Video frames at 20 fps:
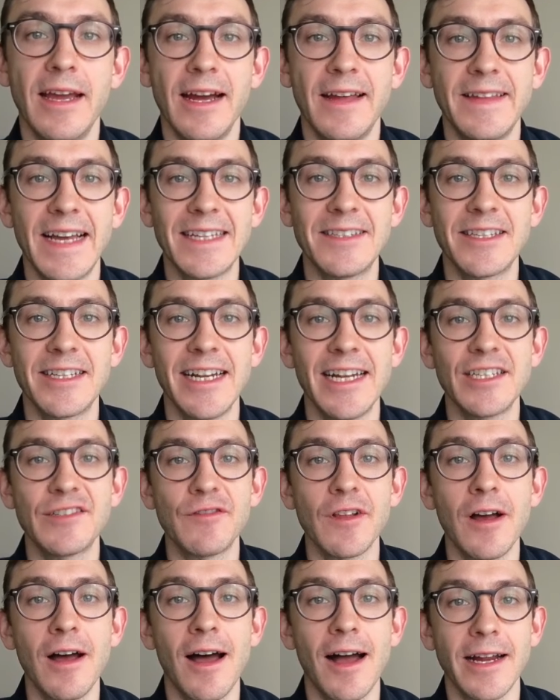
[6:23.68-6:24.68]
And that's today's
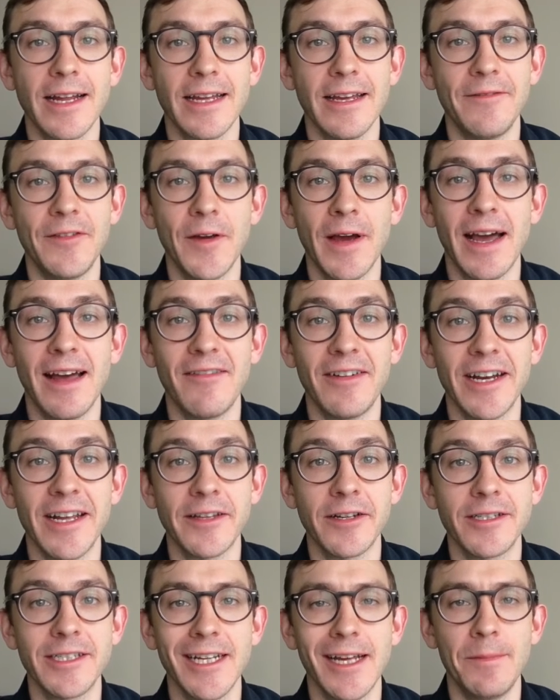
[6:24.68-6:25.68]
vlog. If you have any
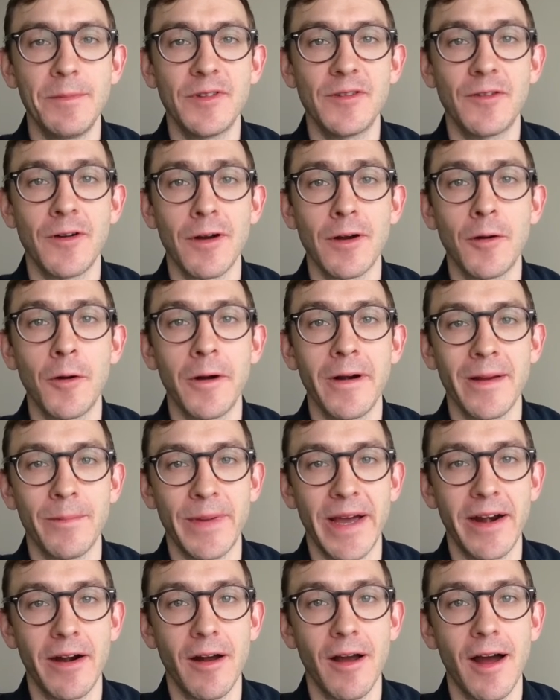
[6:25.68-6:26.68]
other tips for recording
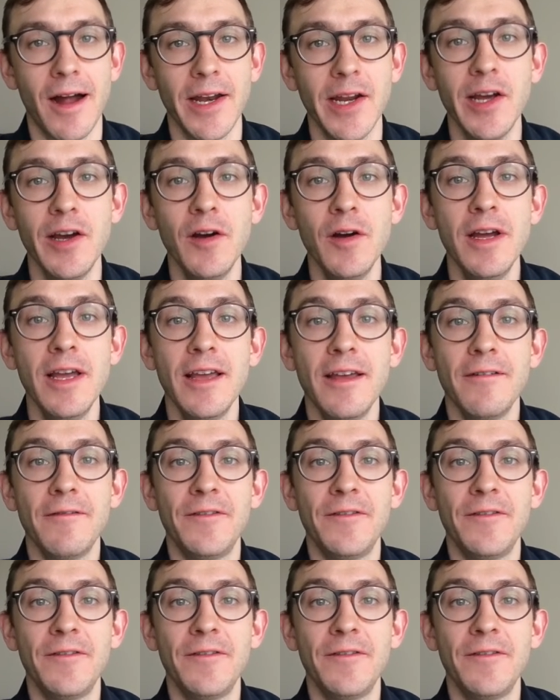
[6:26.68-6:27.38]
better audio,